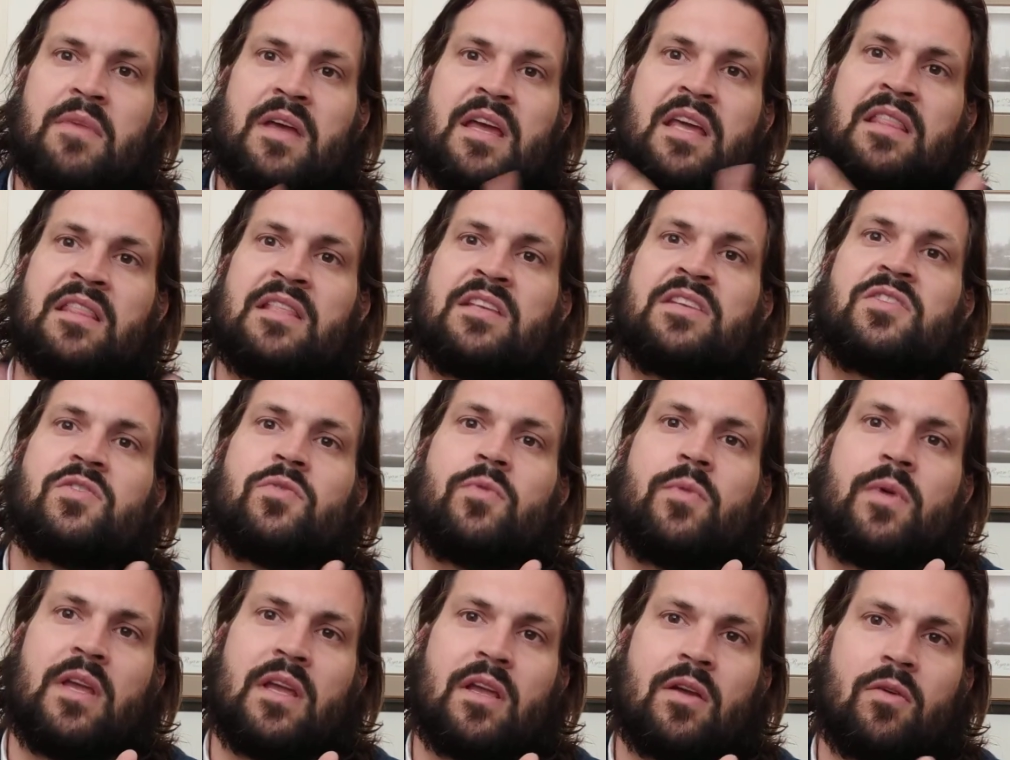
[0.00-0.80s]
In
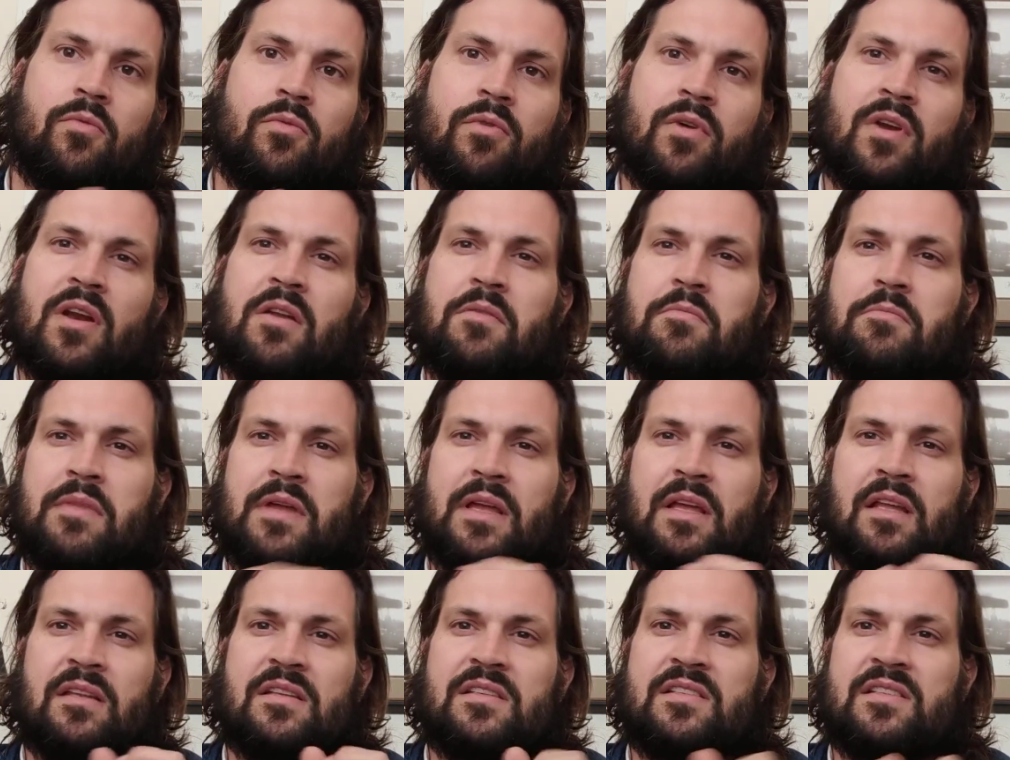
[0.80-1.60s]
this week, we're going to
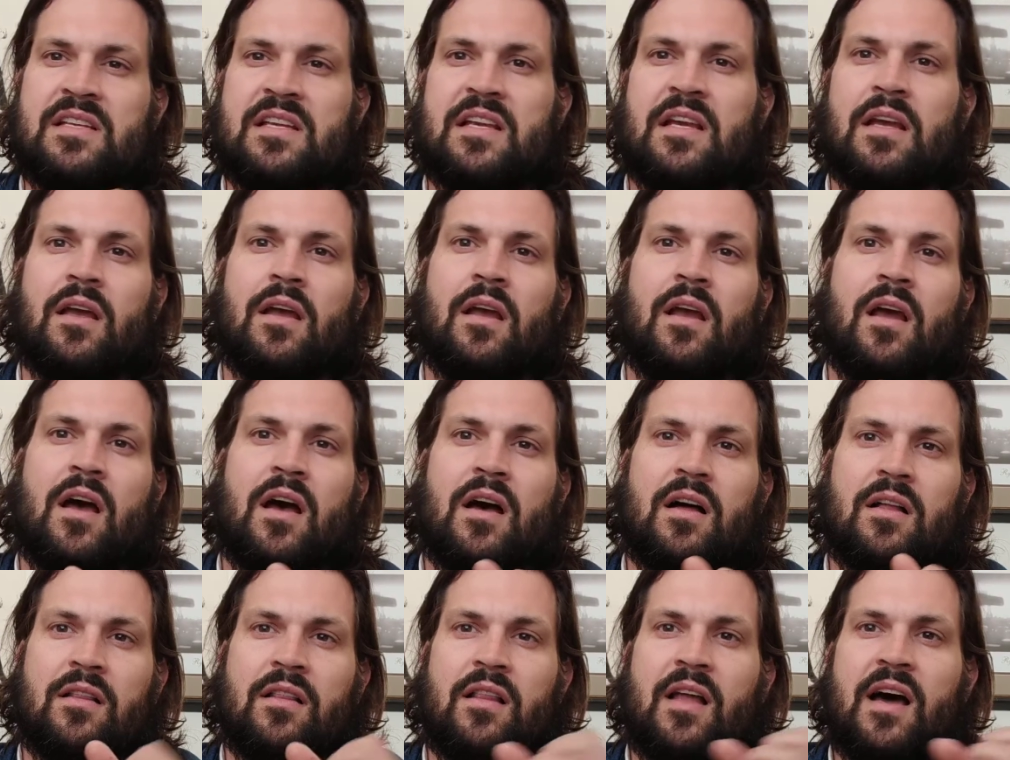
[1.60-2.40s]
be seeing
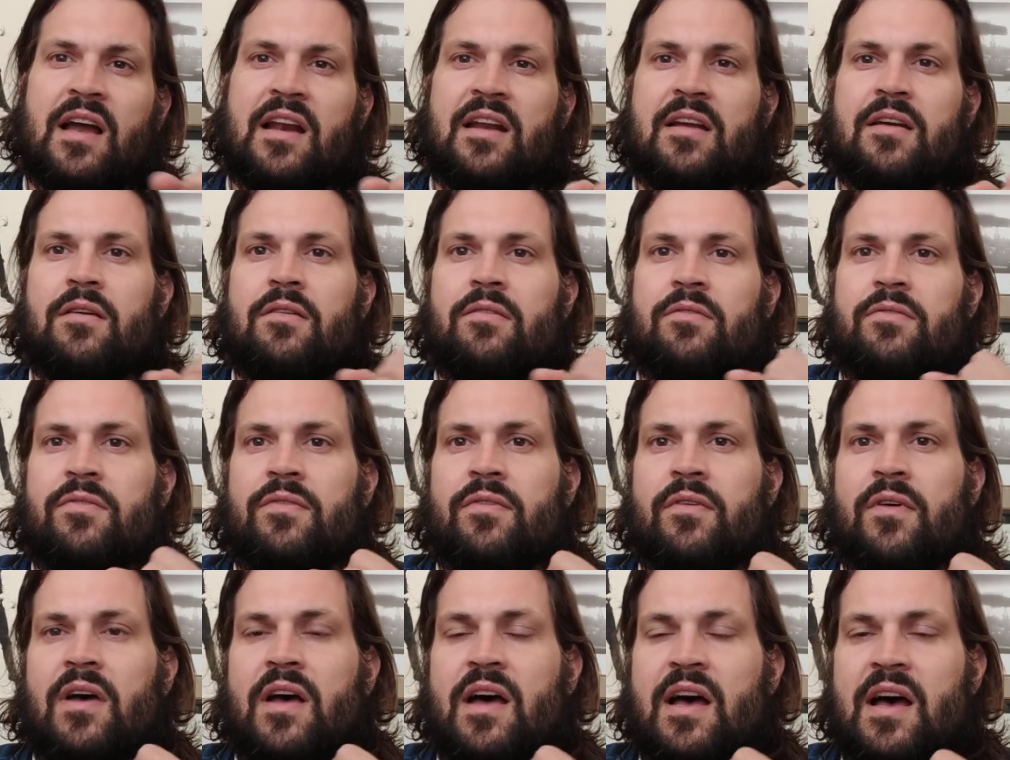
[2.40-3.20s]
a lot of